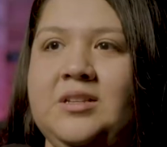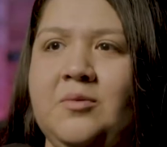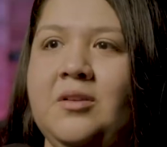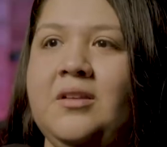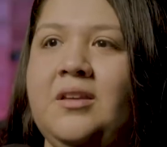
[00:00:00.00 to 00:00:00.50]
they
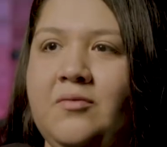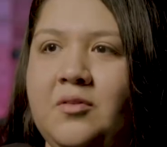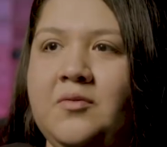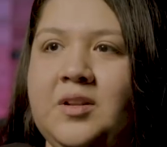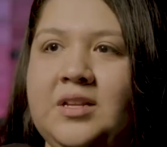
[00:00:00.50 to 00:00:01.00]
were looking
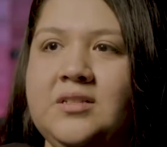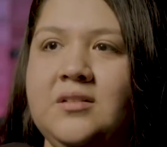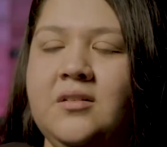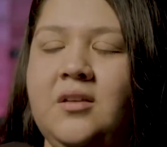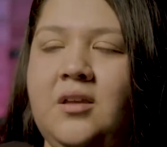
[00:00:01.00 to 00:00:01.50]
for
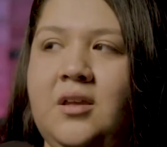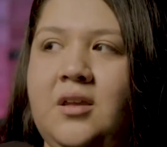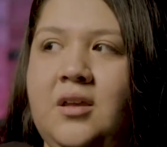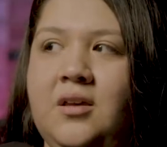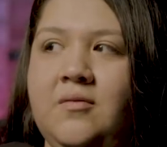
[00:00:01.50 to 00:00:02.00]
Vanessa.
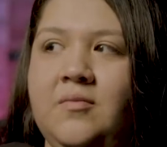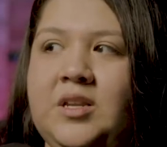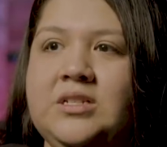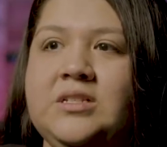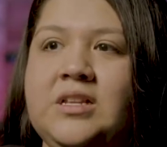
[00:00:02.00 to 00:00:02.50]
Um, it
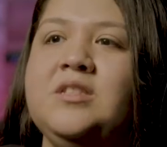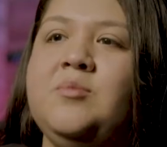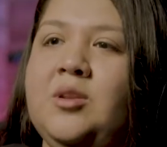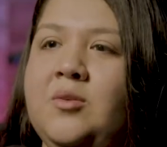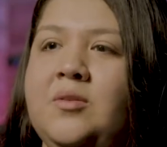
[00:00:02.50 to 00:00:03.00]
just lets
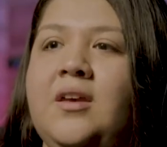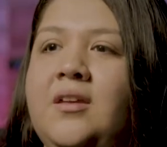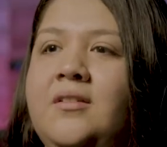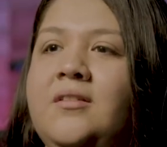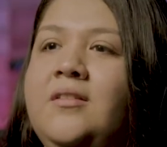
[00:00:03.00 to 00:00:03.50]
me know
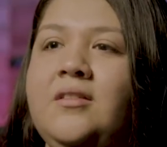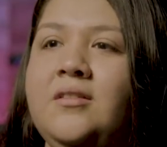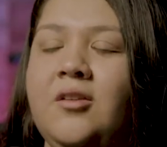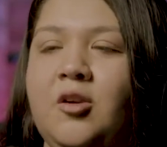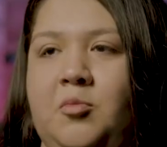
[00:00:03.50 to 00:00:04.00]
that
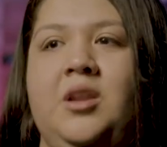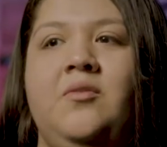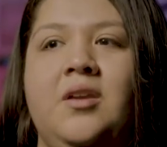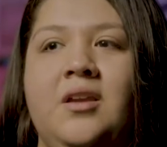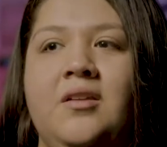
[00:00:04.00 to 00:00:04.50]
the army
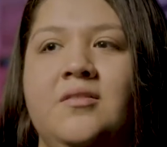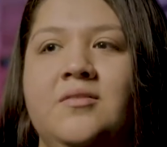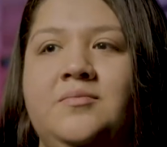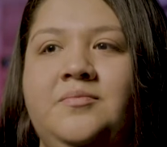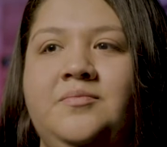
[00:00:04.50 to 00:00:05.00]
never cared.
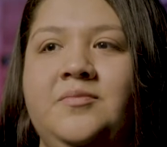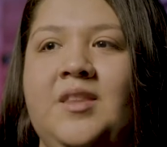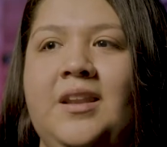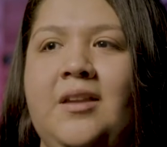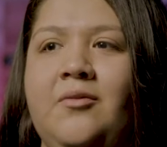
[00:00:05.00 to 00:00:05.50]

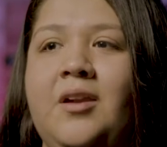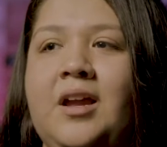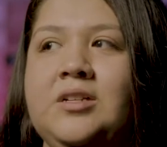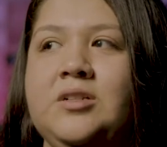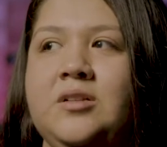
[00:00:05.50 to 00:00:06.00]
They never
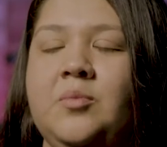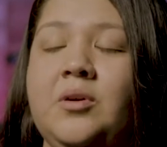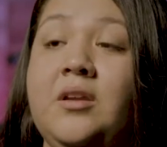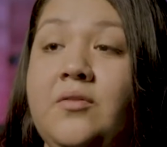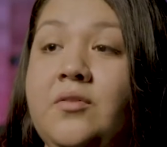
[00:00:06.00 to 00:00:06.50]
actually put
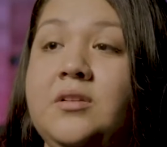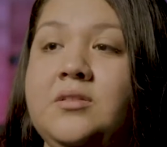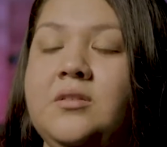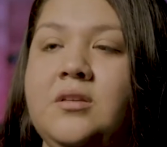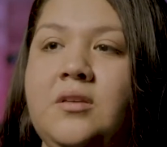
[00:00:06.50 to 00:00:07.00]
effort
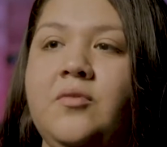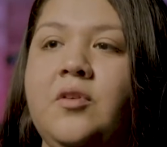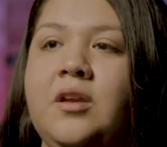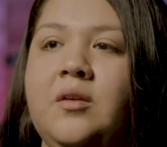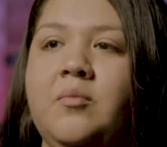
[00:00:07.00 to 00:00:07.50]
into looking for
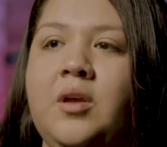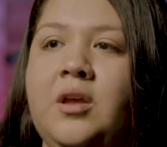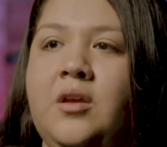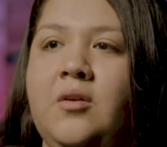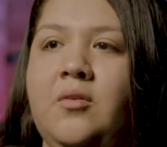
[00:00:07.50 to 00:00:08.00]
him
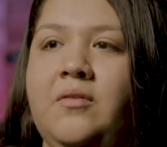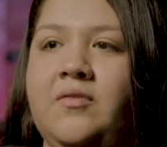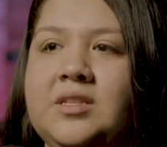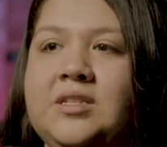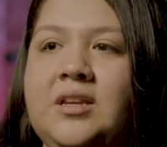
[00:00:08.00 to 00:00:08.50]
or
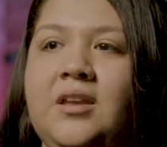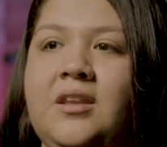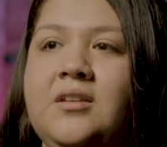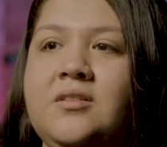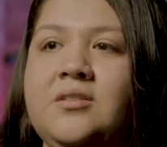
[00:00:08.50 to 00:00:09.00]

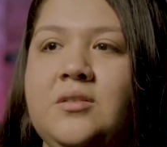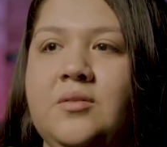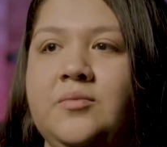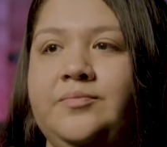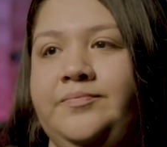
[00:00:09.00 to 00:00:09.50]
investigating.
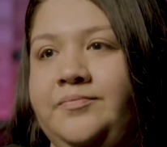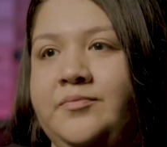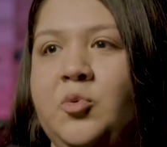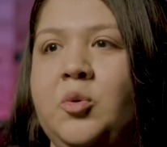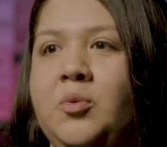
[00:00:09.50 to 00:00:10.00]
So,
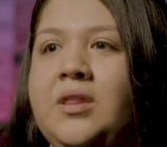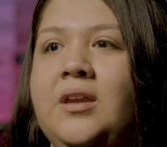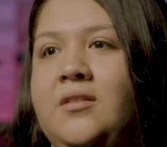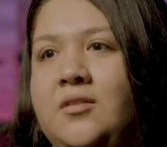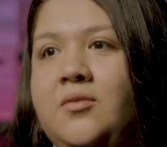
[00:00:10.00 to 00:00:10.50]
what were they
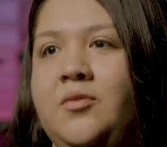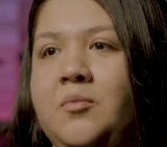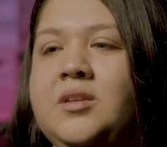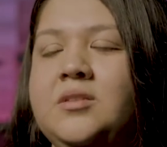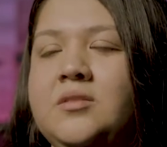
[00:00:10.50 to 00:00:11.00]
going to do for
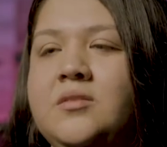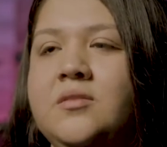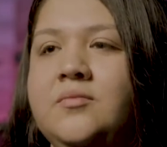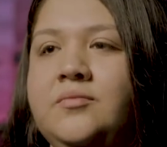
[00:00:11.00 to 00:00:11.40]
my sister?